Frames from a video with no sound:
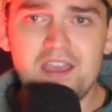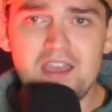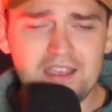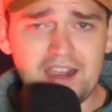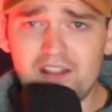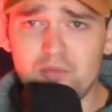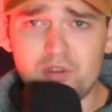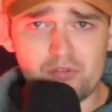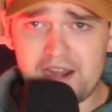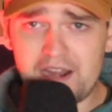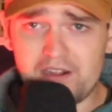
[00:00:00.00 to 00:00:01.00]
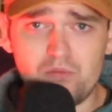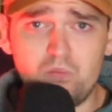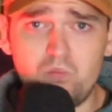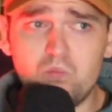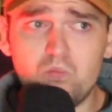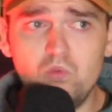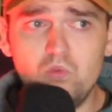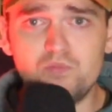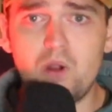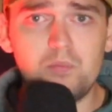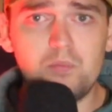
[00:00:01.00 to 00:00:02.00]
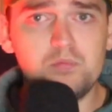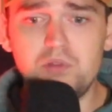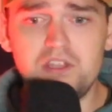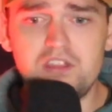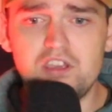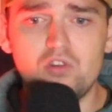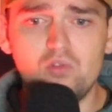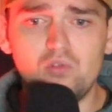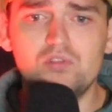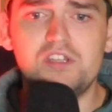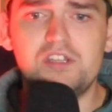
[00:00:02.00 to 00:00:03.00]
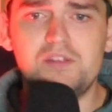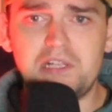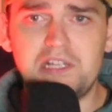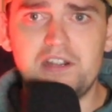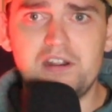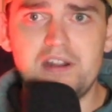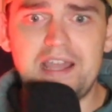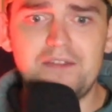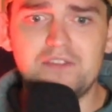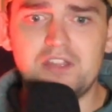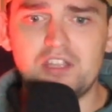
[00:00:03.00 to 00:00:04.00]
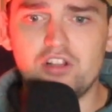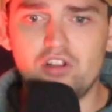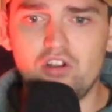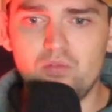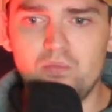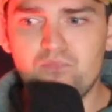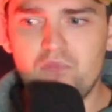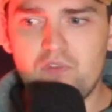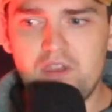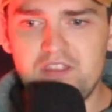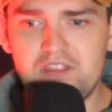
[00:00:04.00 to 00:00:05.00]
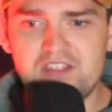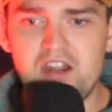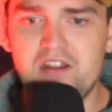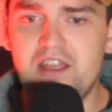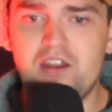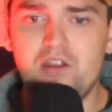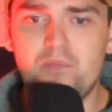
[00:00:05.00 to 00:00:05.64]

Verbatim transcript: Callum McGregor was probably the only player left at the club in the starting lineup,